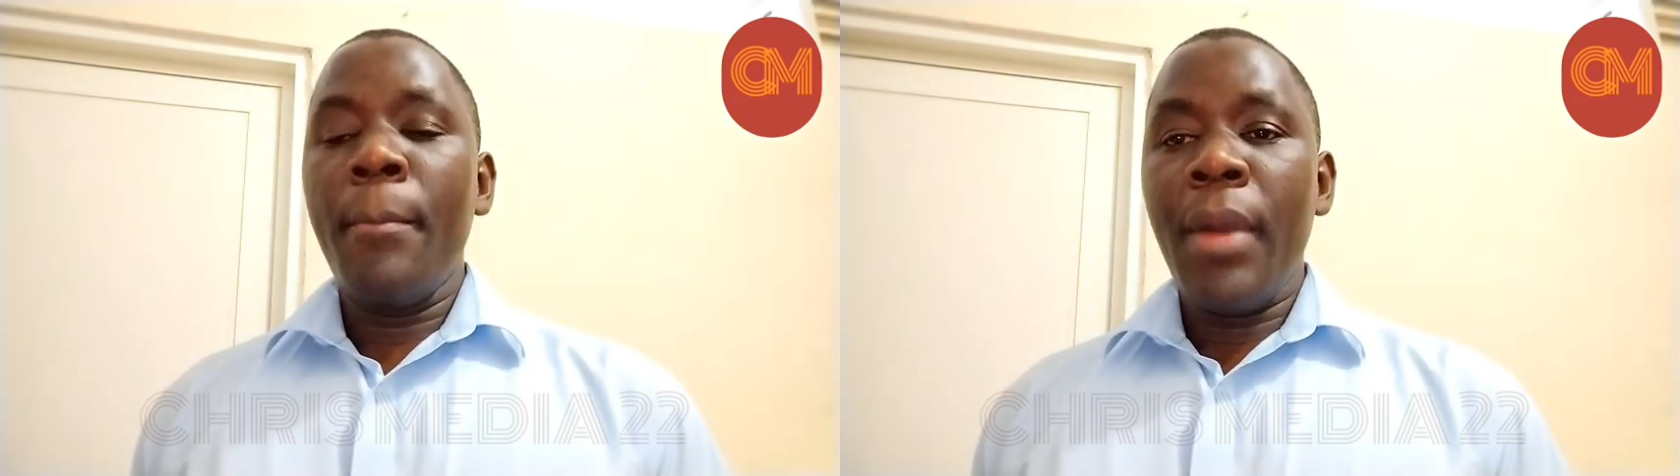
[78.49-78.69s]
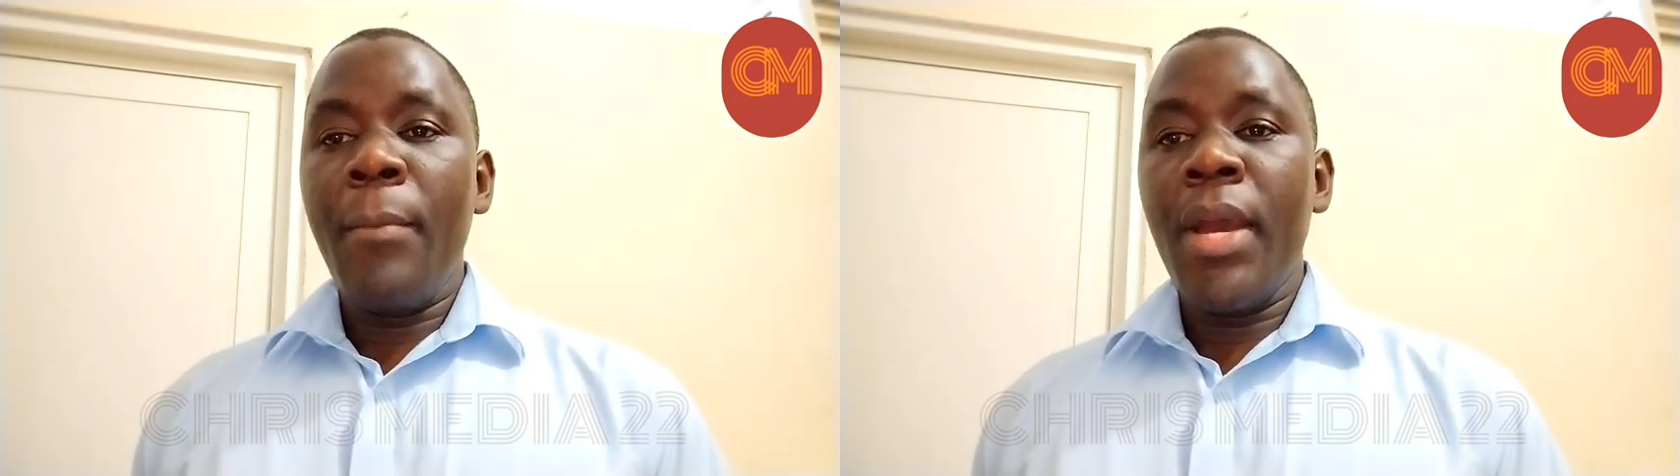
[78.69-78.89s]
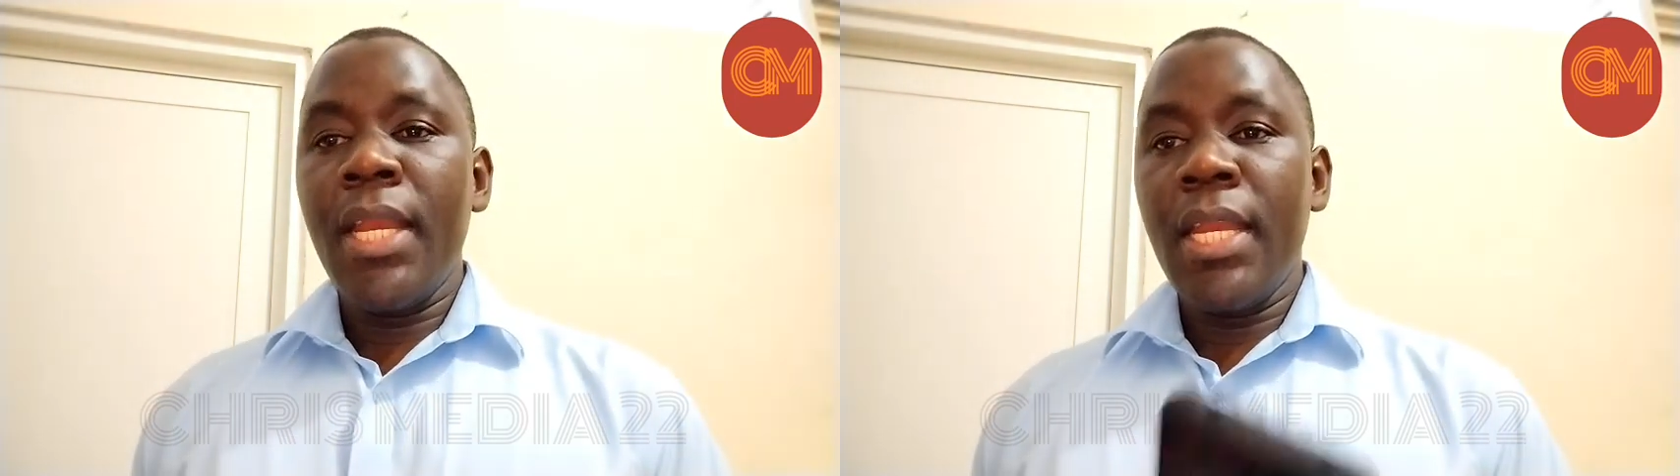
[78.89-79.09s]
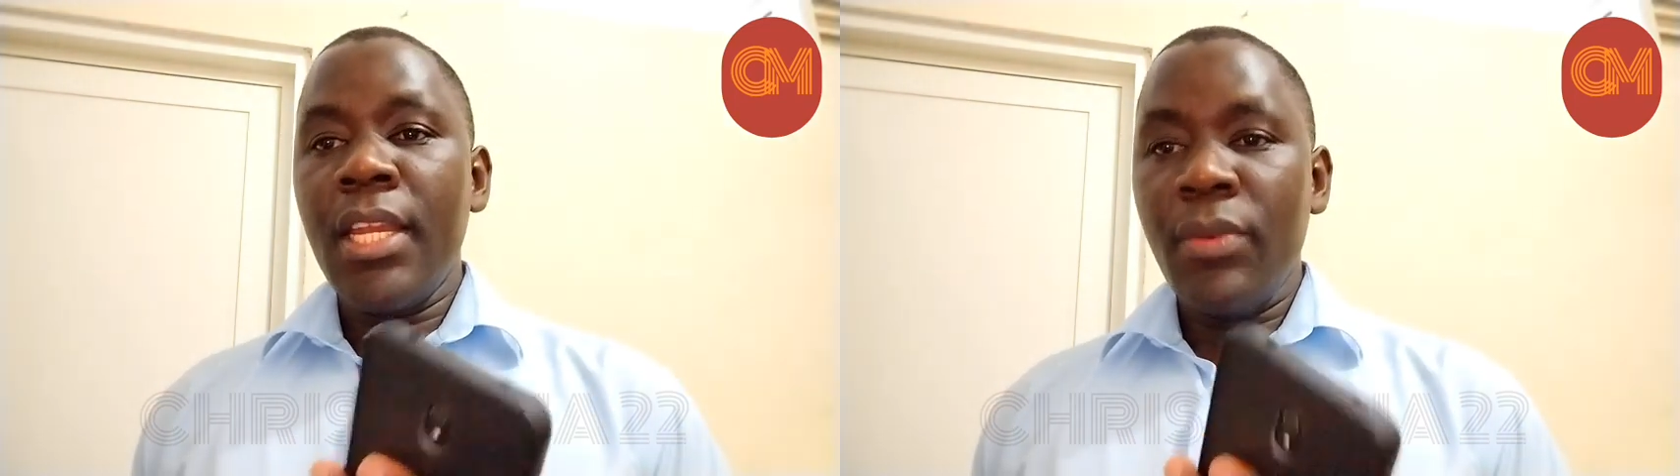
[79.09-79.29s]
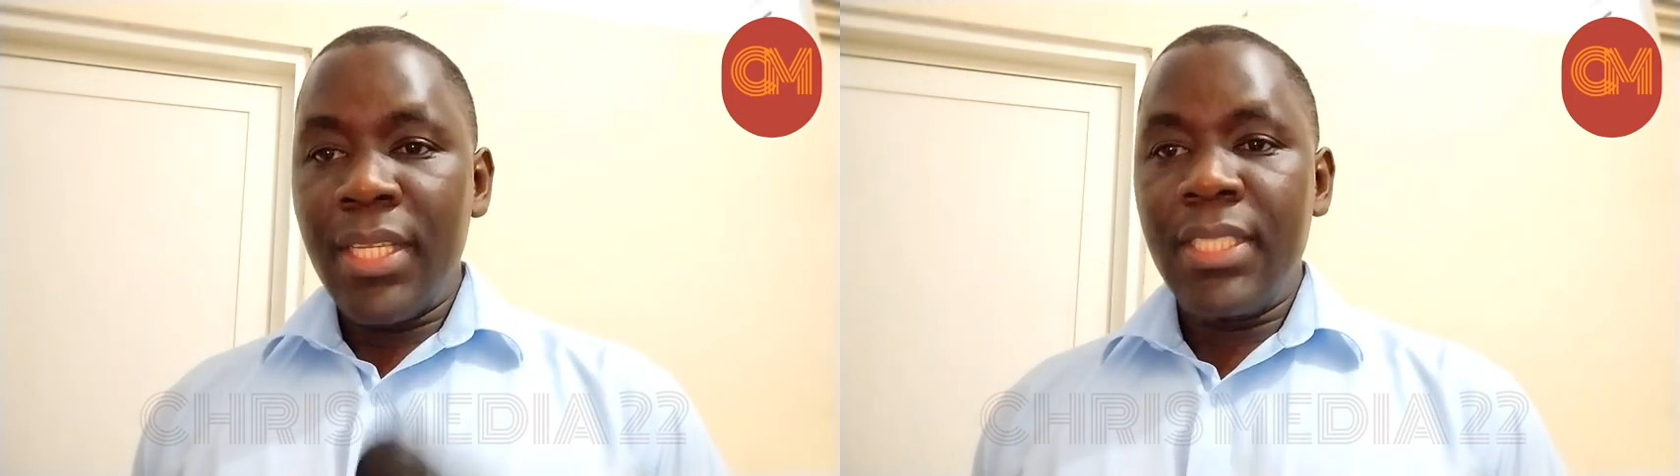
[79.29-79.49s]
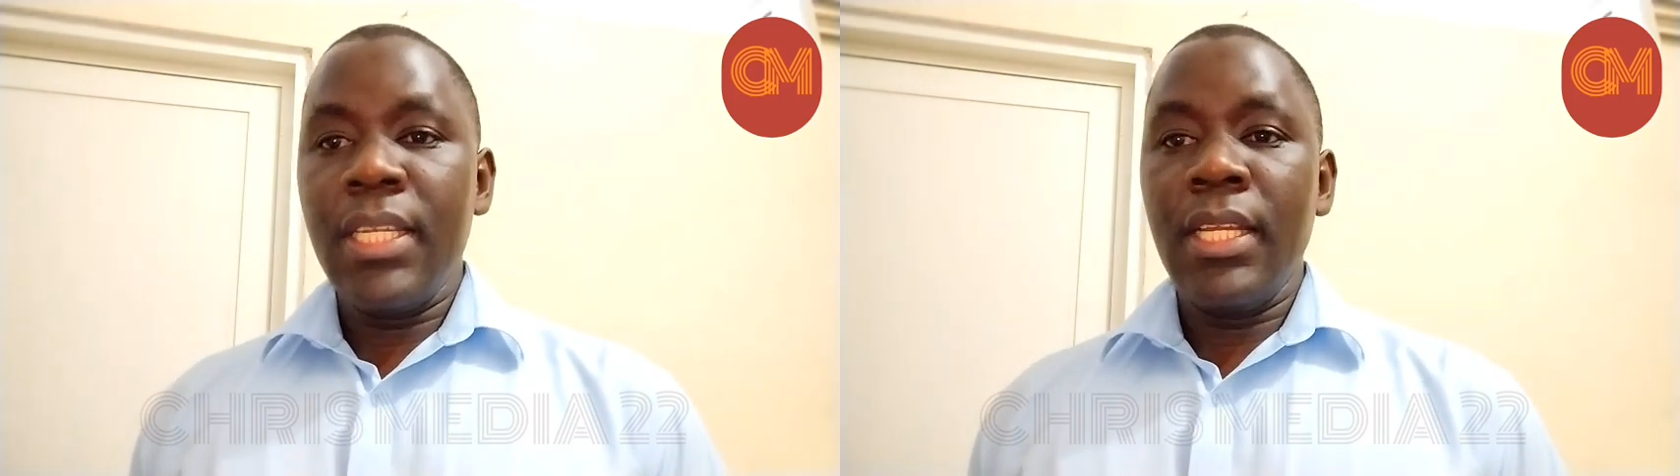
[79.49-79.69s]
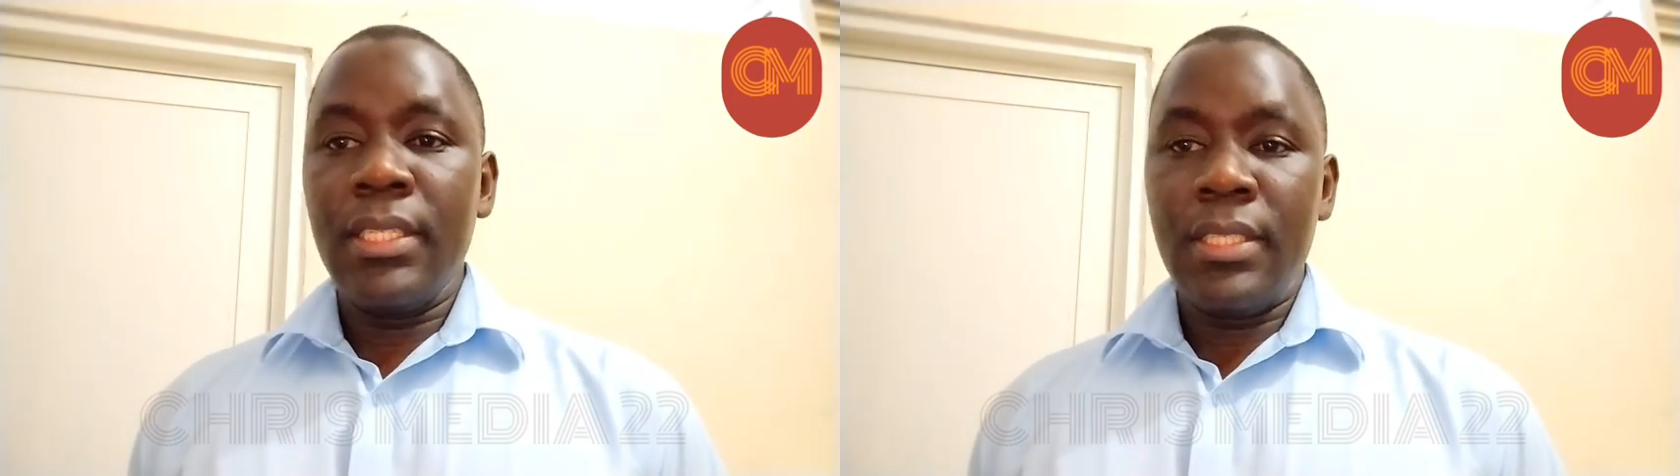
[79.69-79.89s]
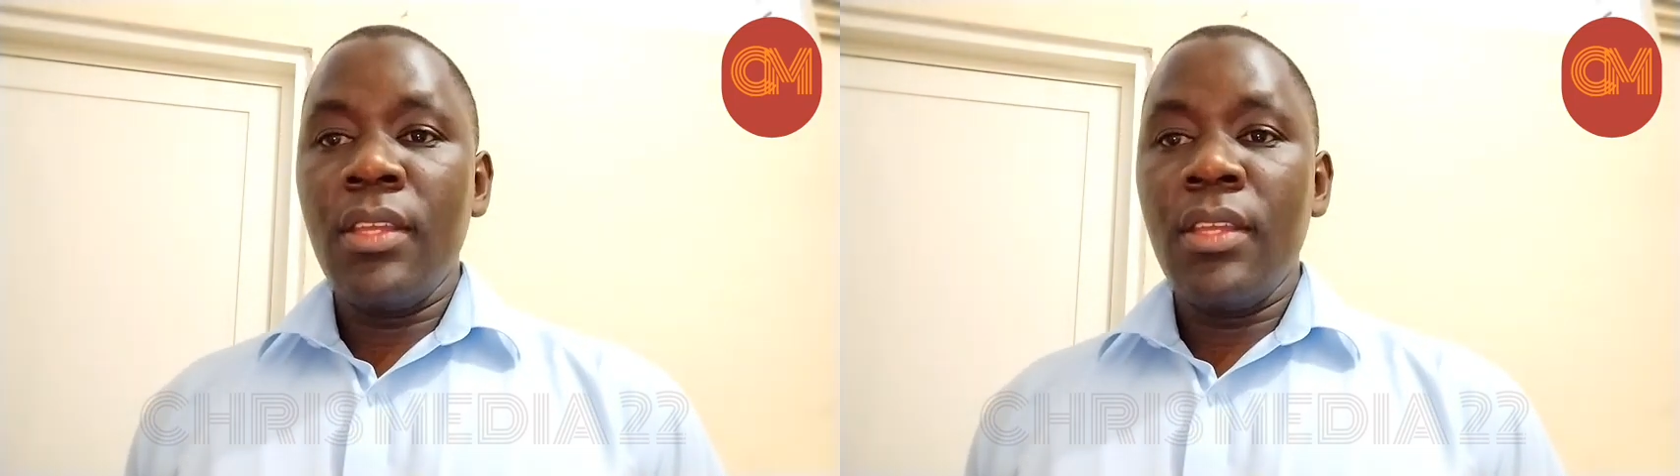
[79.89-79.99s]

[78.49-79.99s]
permanent resident.